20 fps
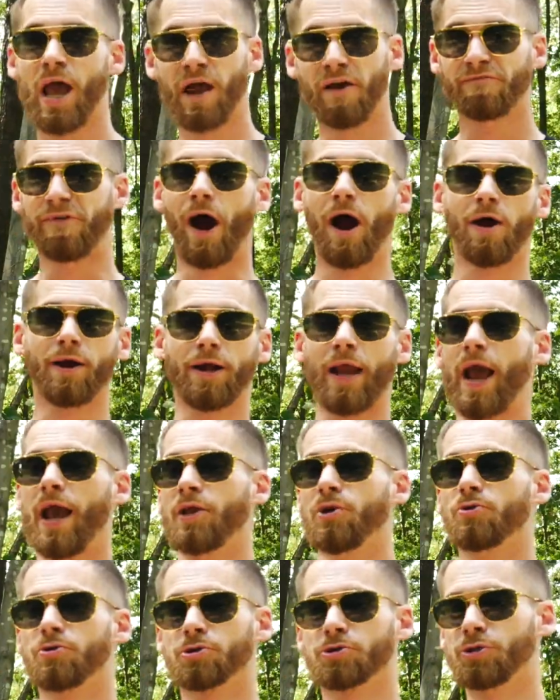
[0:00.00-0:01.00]
firing at
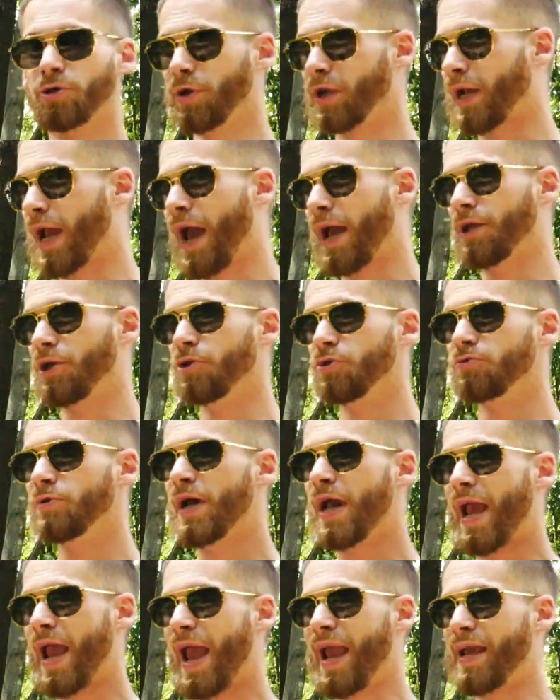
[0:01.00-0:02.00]
you or shooting at you
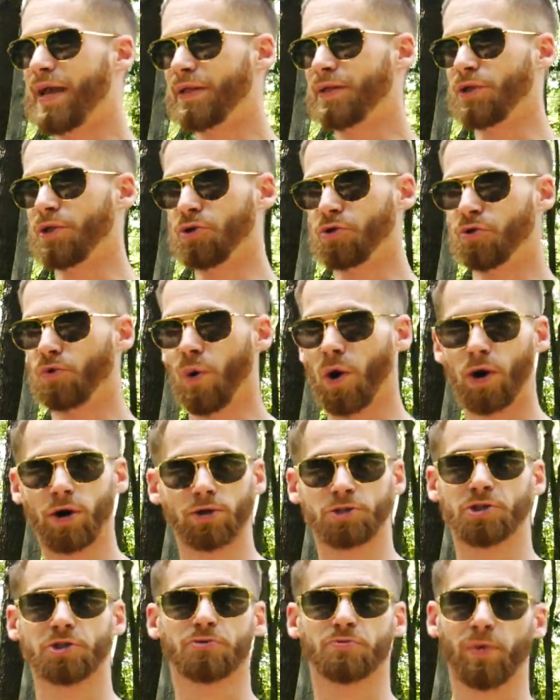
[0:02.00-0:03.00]
and you are
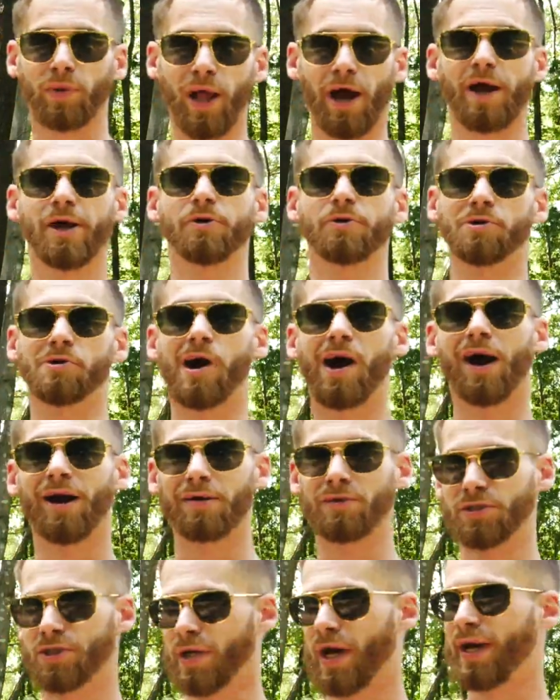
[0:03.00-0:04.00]
just relying on your iron
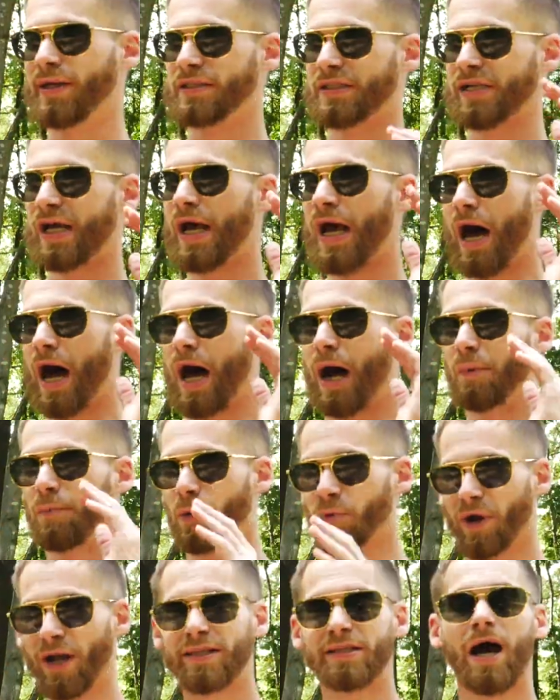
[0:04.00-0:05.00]
sights. A
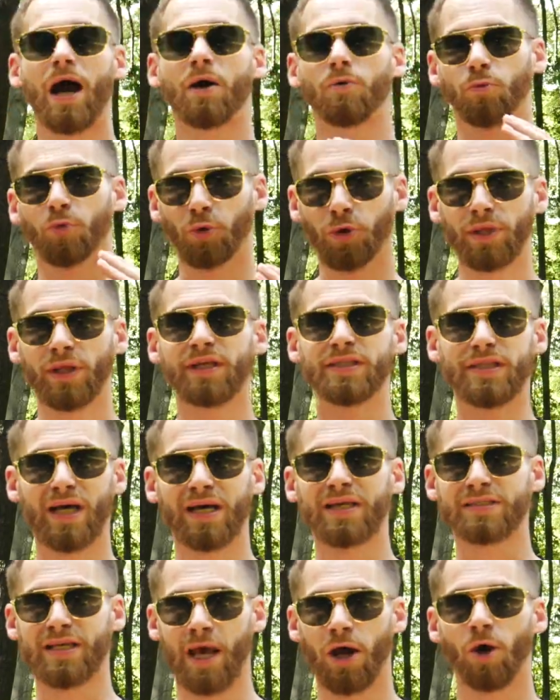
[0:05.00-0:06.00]
red dot really
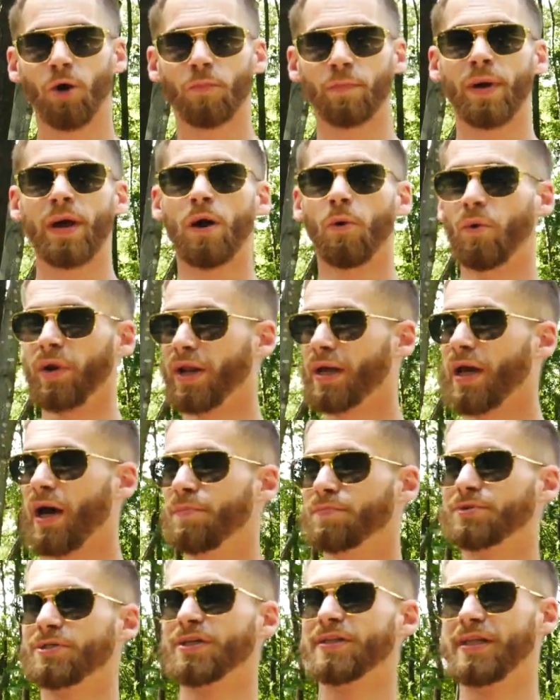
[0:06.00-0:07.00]
does help when it
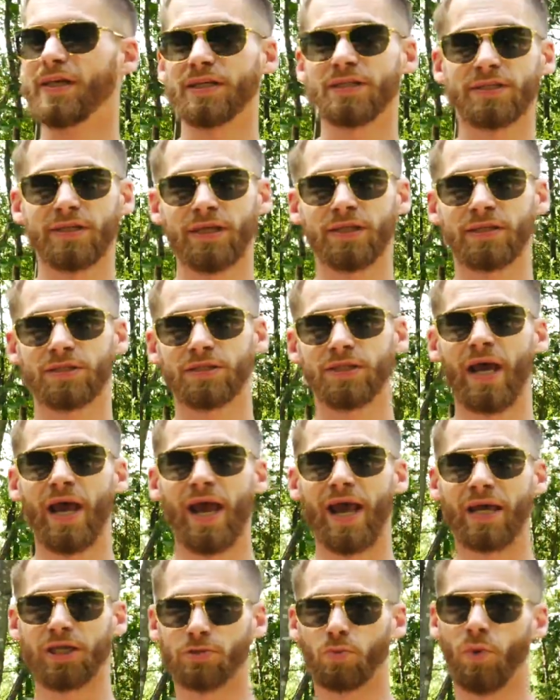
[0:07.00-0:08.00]
comes to distance
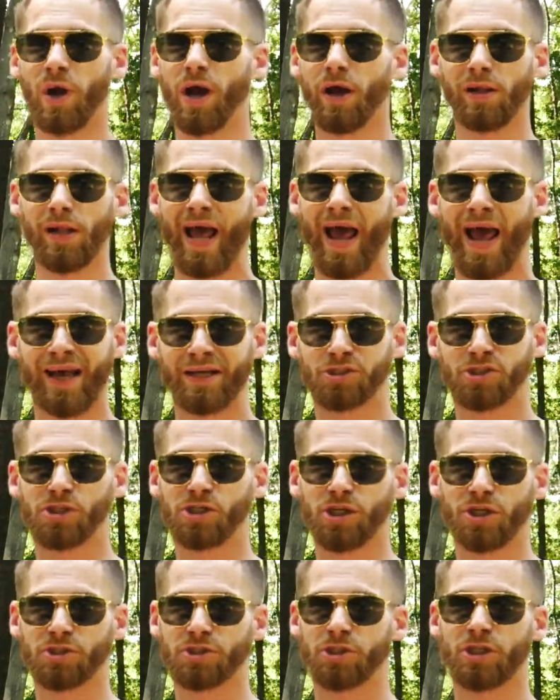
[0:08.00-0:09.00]
as well as
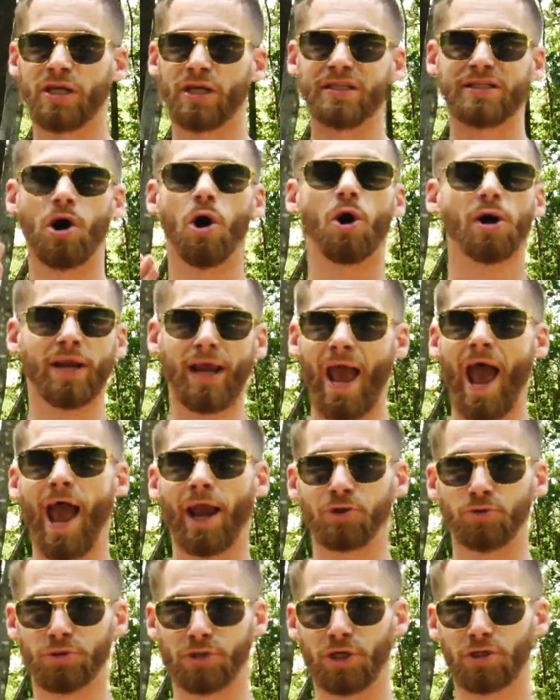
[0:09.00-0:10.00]
just target
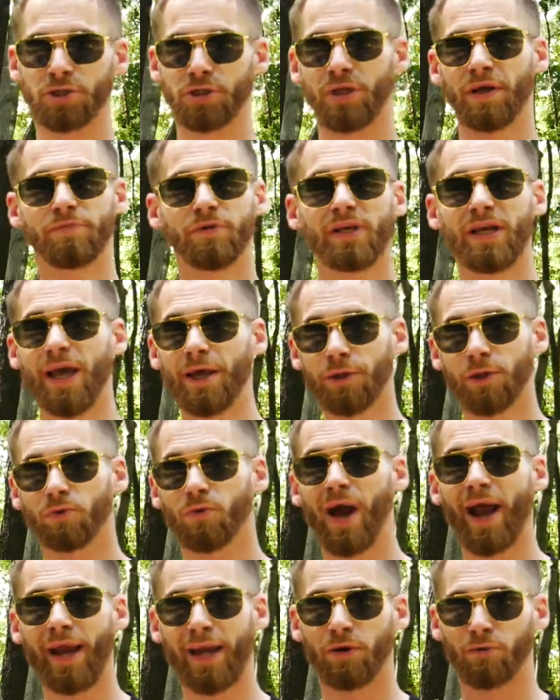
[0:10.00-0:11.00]
acquisition. If you get the
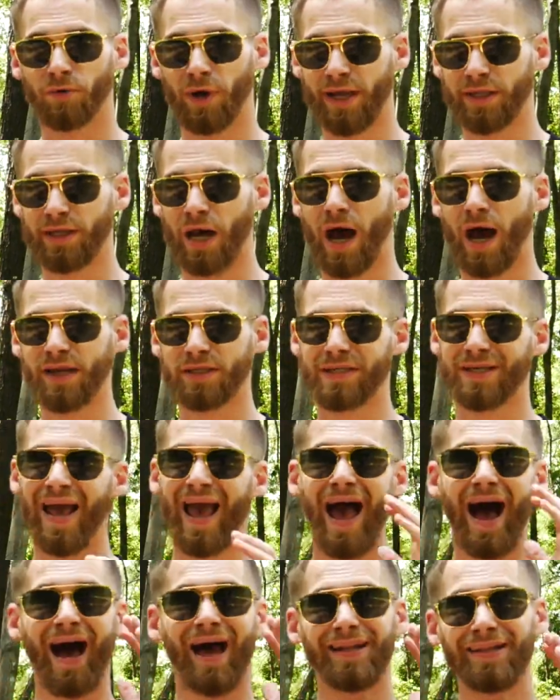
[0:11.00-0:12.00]
right red dots,
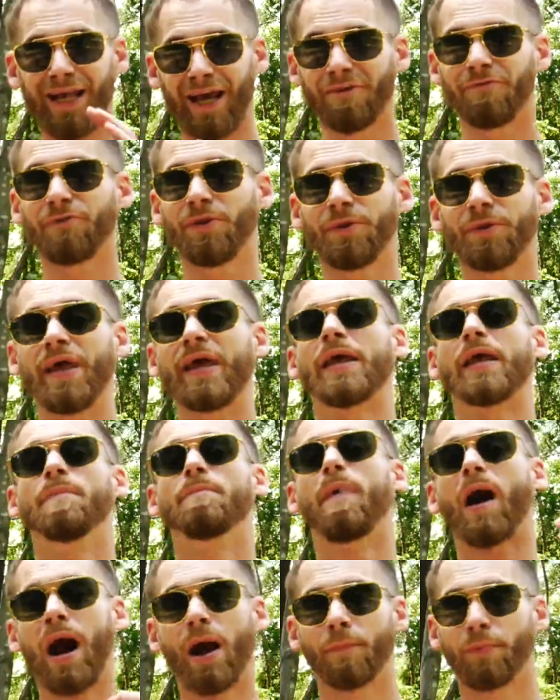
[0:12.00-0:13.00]
I definitely think, in
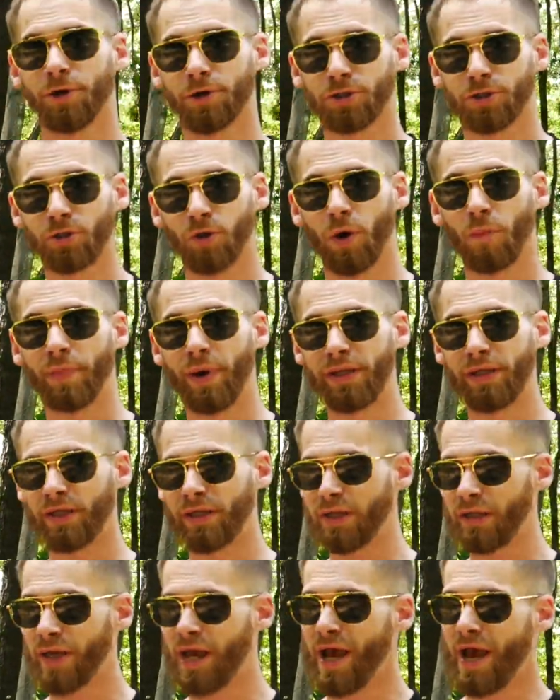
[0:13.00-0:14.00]
my personal
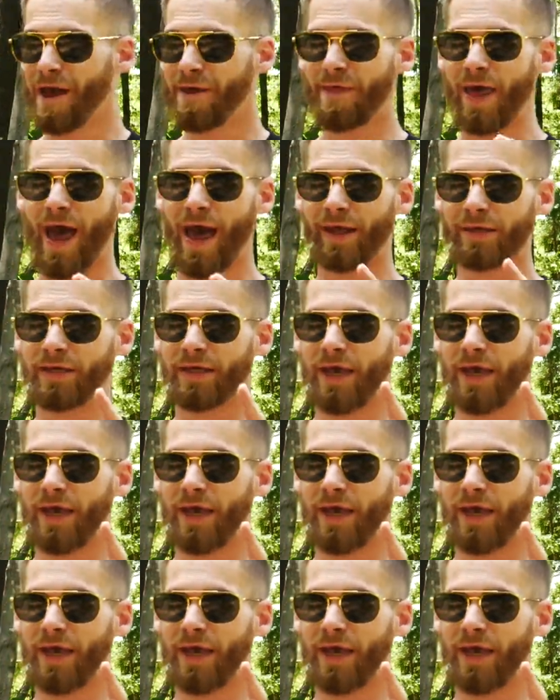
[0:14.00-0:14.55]
opinion, that